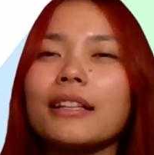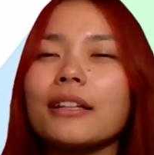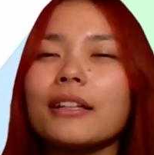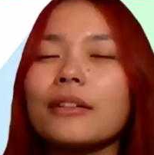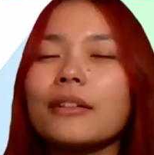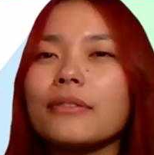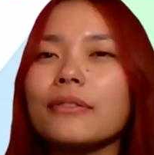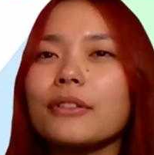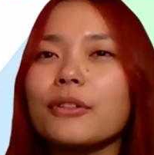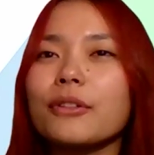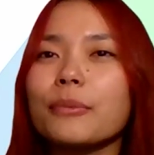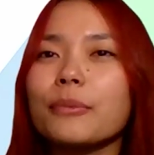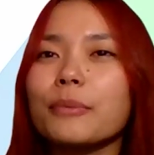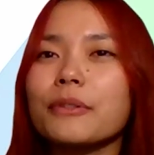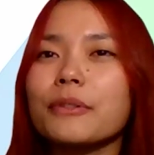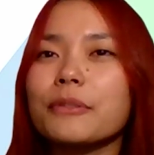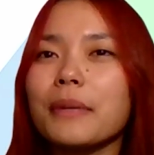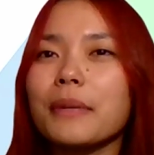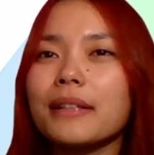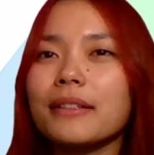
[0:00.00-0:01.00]
I love your
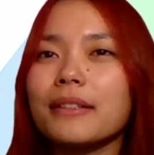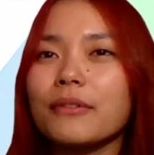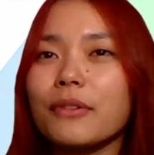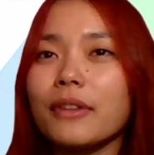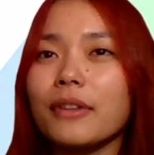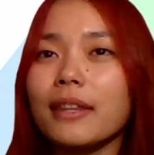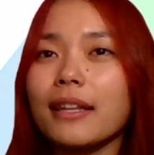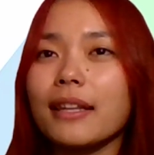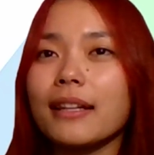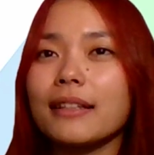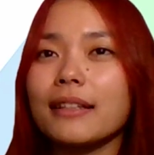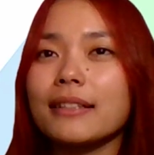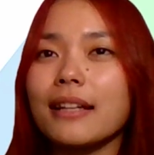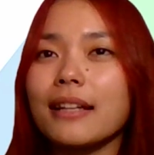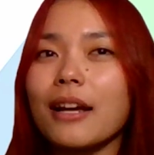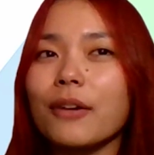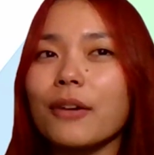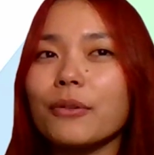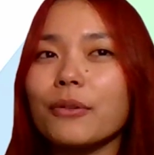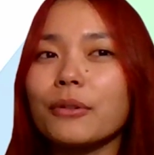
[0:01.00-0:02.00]
perspective on things
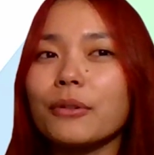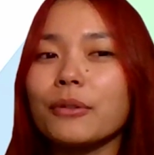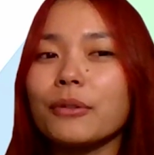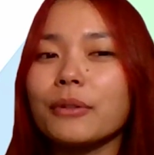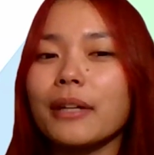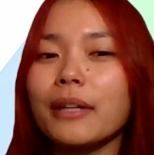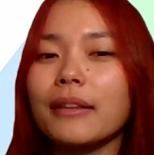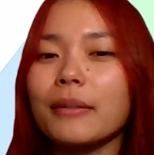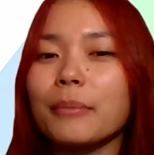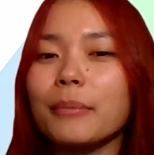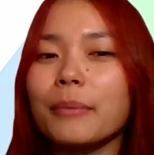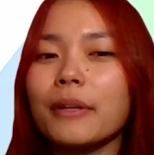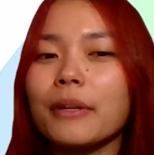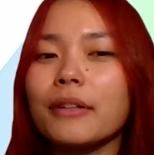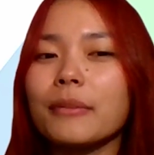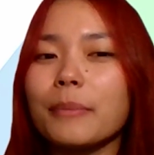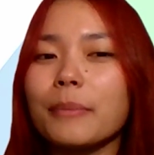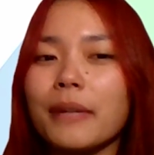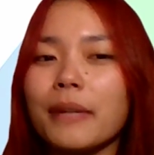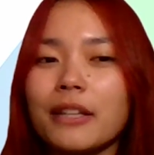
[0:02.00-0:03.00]
and how you look at the
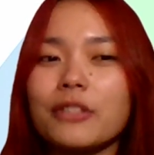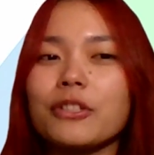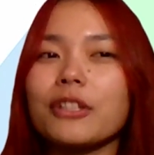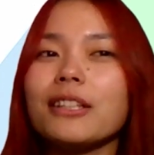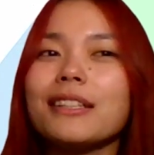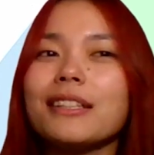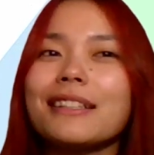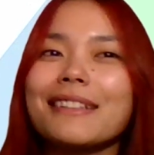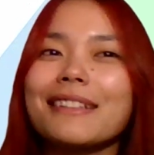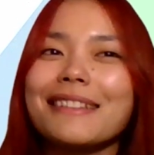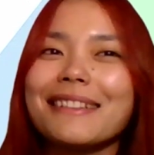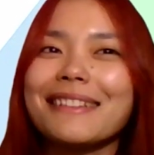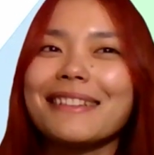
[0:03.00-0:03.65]
bigger picture.